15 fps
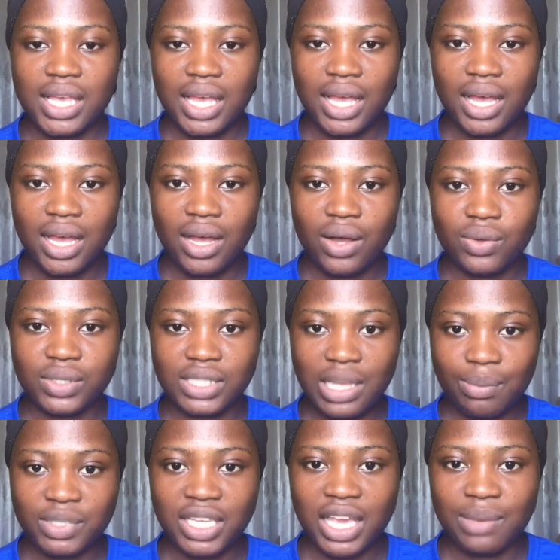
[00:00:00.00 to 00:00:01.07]
how
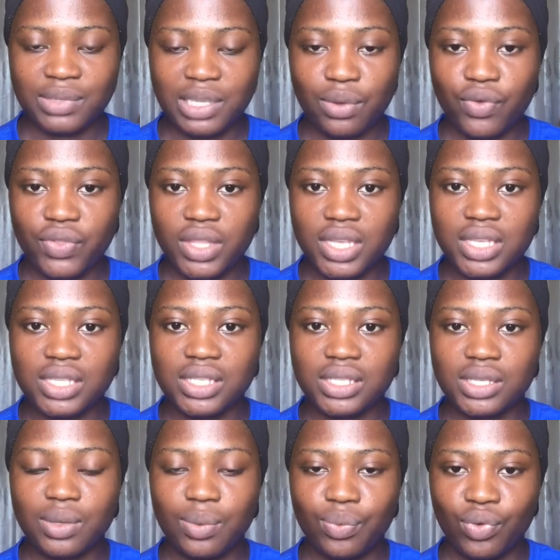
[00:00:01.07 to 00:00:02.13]
sometimes some of
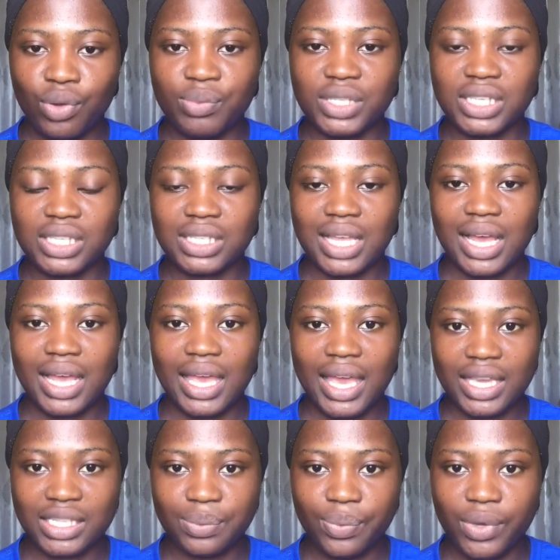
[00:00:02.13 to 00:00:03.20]
these promises are
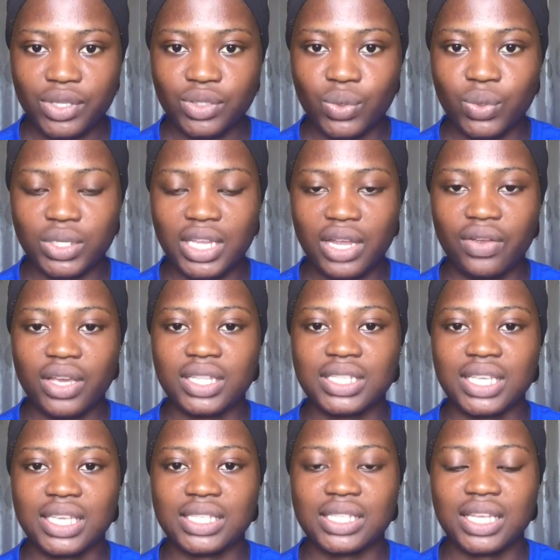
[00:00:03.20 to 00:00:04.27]
express or
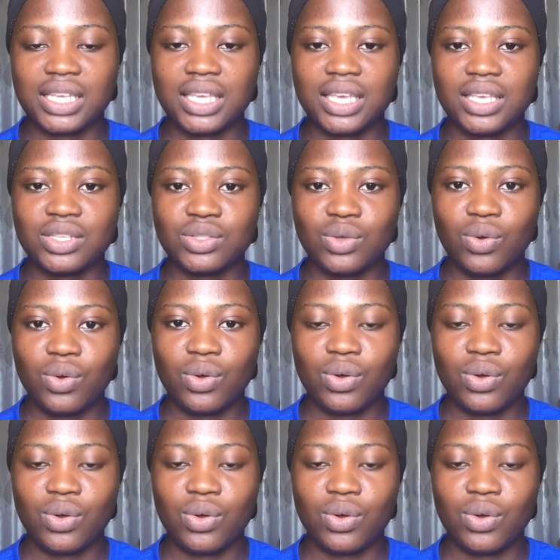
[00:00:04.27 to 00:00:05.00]
direct is the case